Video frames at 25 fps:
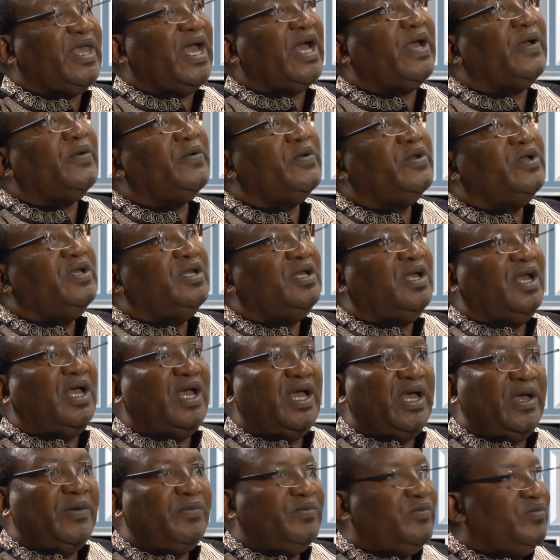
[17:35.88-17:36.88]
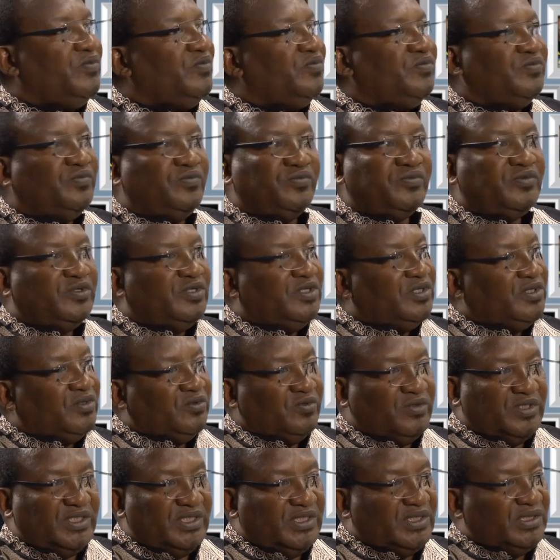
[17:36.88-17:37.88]
Yeah.
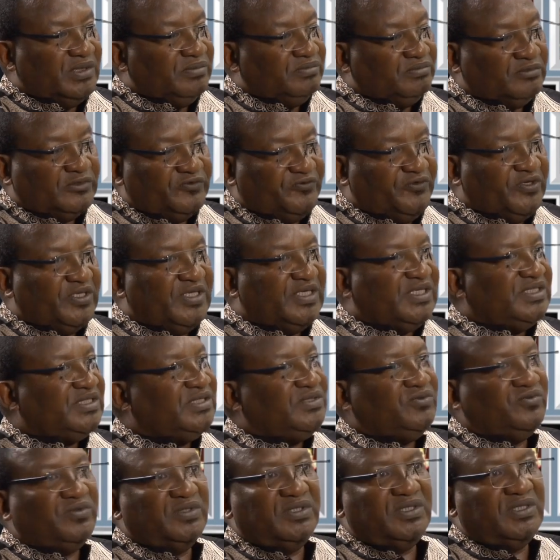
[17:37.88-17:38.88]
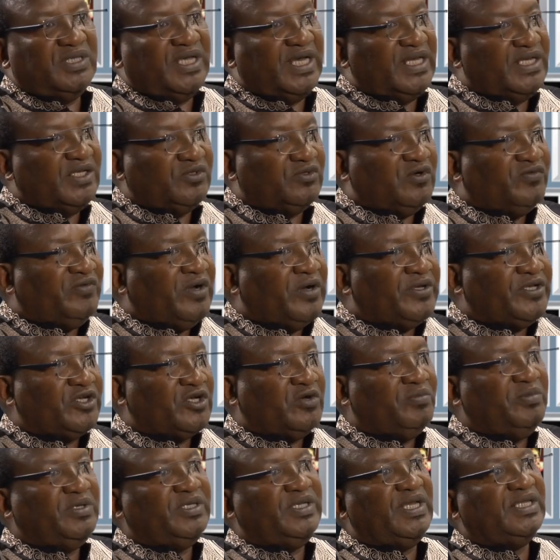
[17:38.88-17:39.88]
We finished. We handed over our
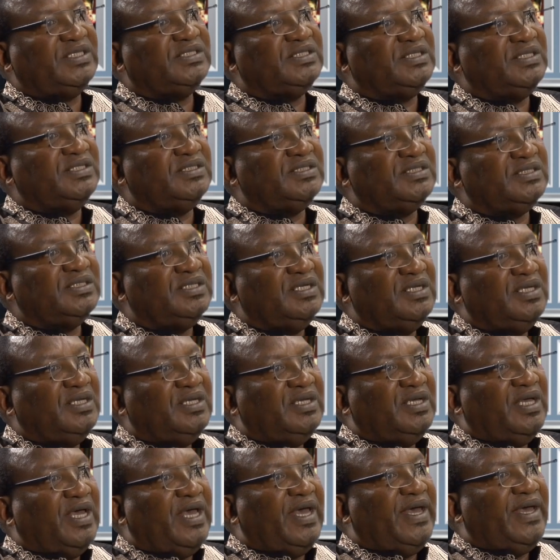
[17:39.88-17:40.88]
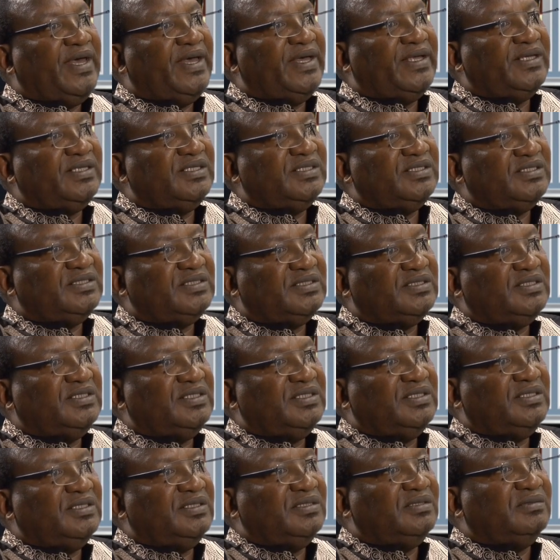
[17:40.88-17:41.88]
recommendations, and
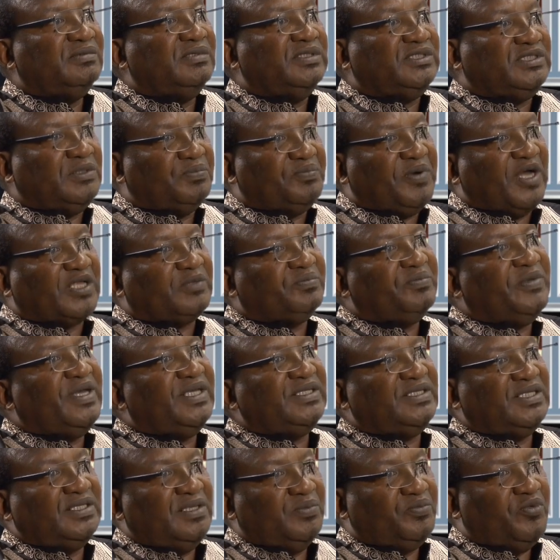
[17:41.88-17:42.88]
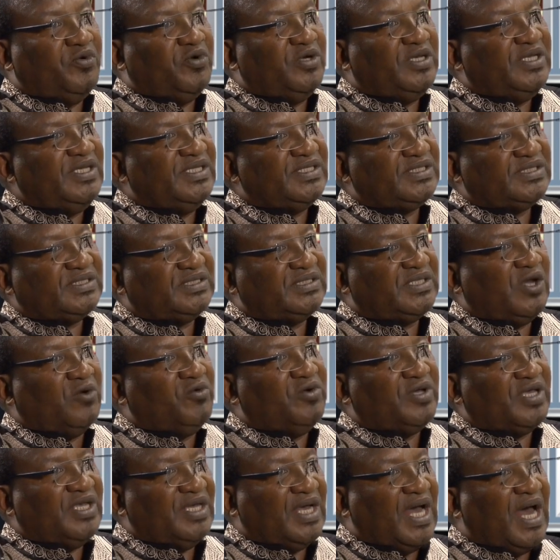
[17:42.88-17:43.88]
the department and the police are
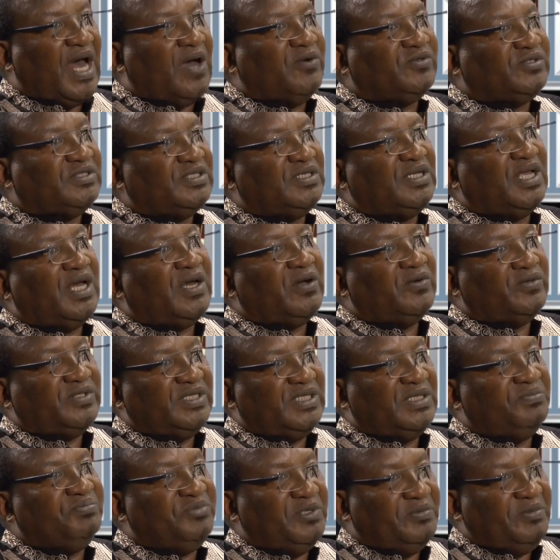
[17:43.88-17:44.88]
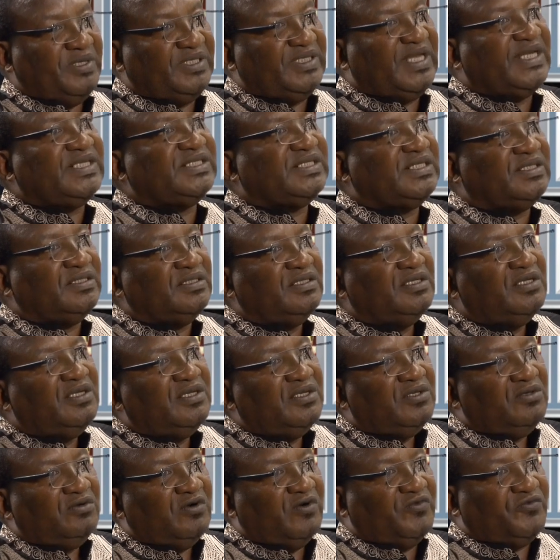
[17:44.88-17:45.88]
working out now the implementation
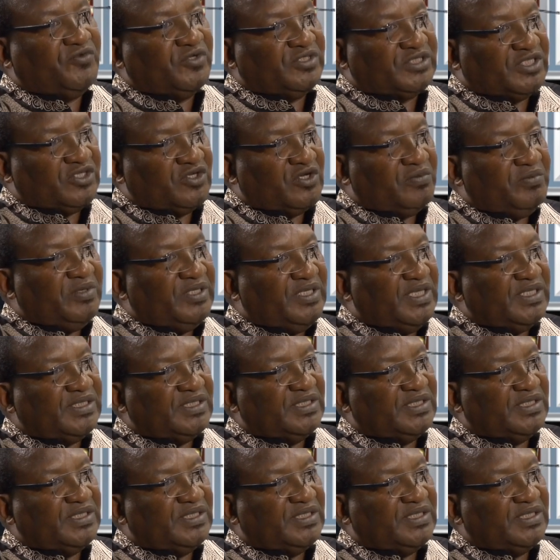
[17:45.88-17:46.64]
of those recommendations.